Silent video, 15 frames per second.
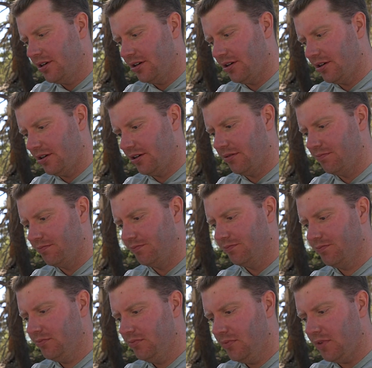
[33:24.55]
I'll
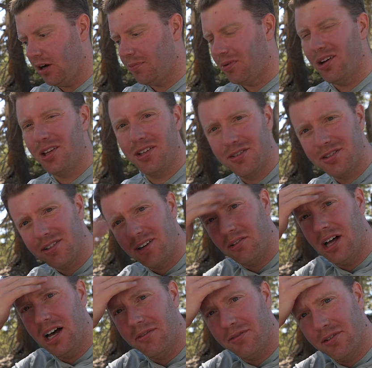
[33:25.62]
probably use it a
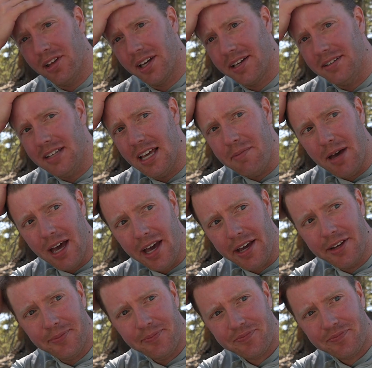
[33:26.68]
lot for like a day pack.